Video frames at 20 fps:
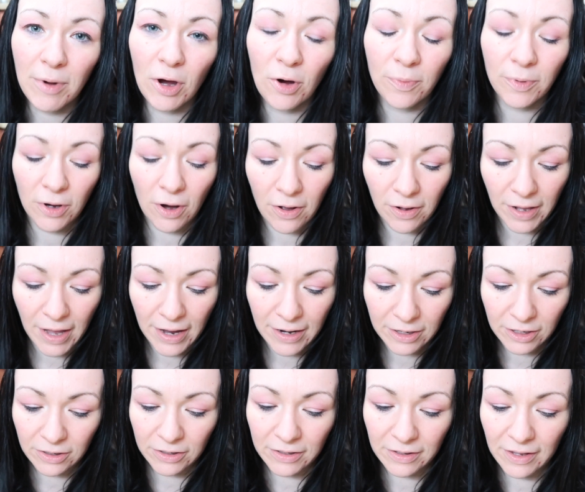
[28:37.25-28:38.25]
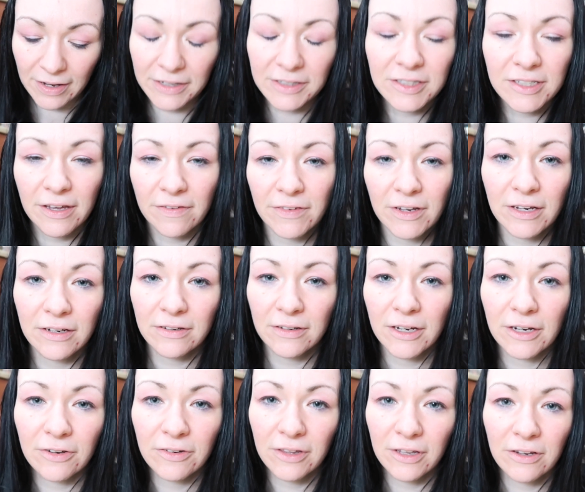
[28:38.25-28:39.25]
I hope you all had a good Thanksgiving
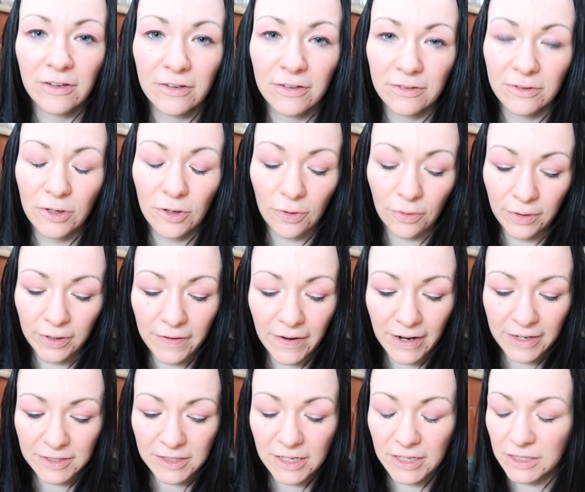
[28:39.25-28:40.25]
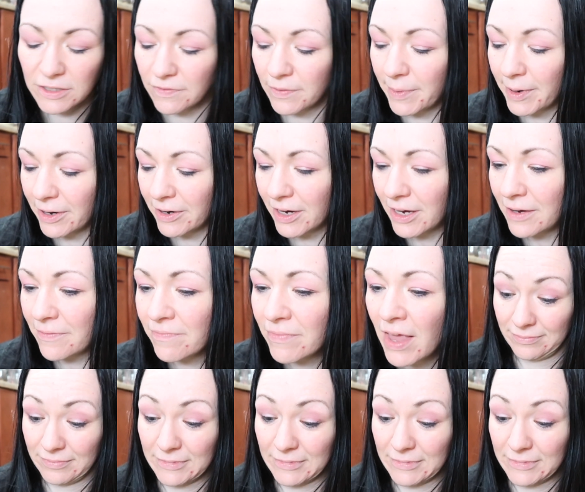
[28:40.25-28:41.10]
here in the good old United States of America.